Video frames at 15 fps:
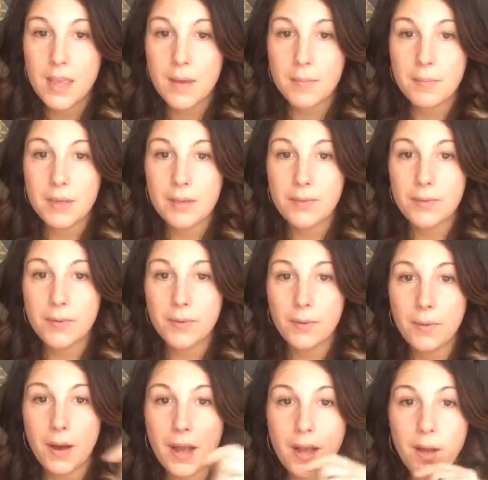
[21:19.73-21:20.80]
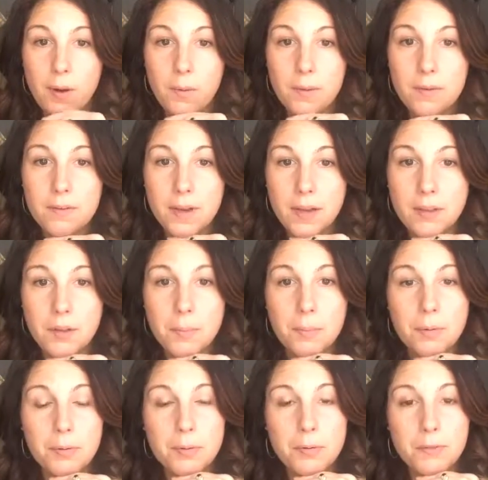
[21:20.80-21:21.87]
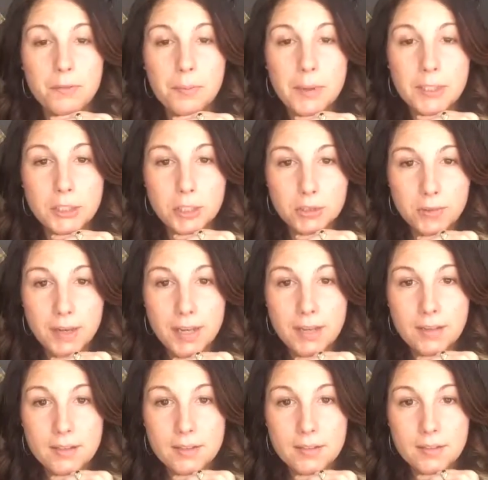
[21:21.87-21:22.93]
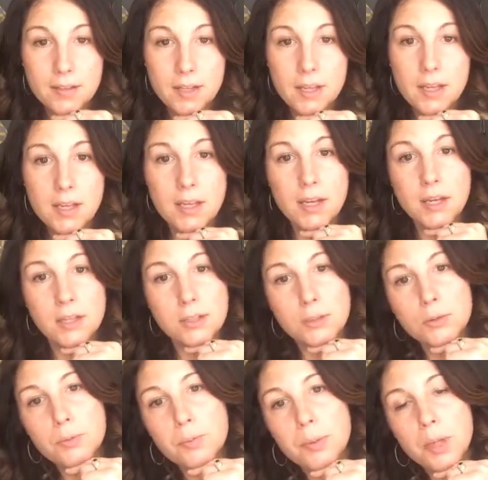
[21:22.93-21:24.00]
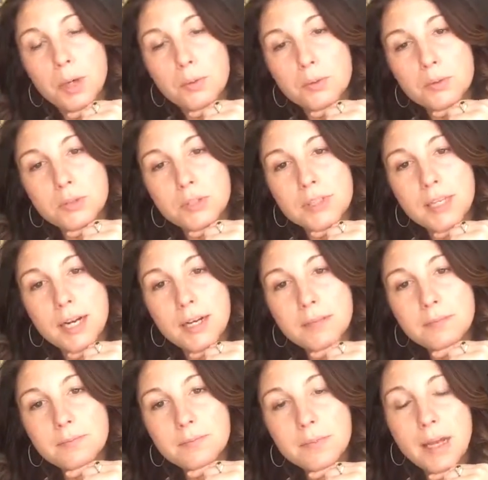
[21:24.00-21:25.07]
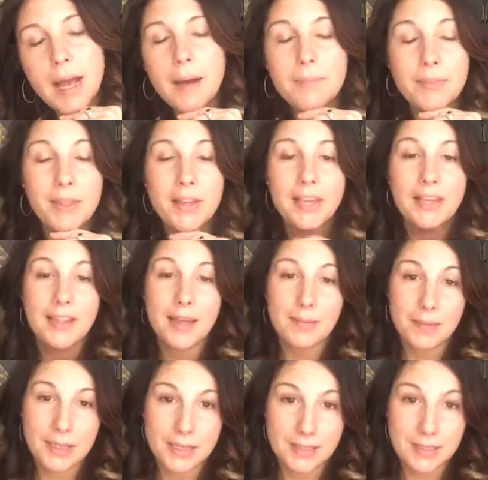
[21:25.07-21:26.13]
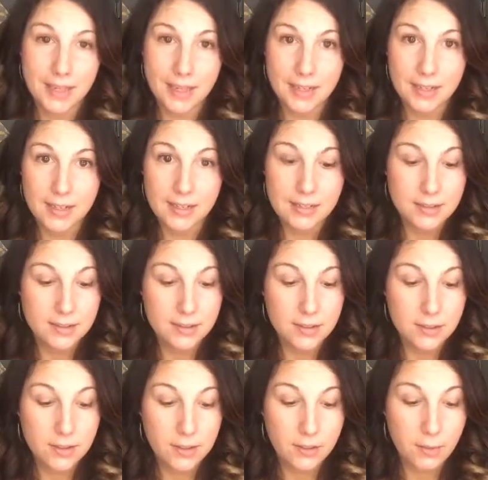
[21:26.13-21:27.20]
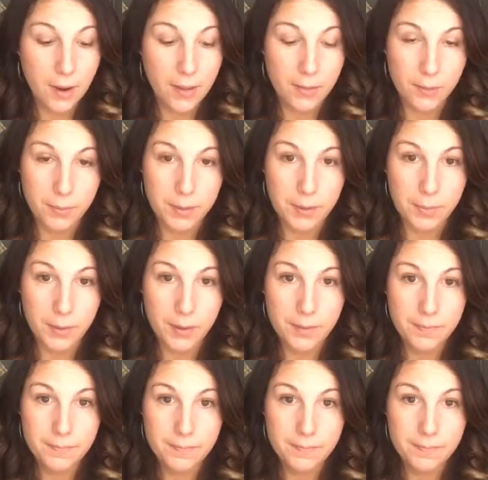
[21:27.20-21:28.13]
Me too. I always had to prove my strengths to blokes. Yep. But I'm thinking that means like to other people.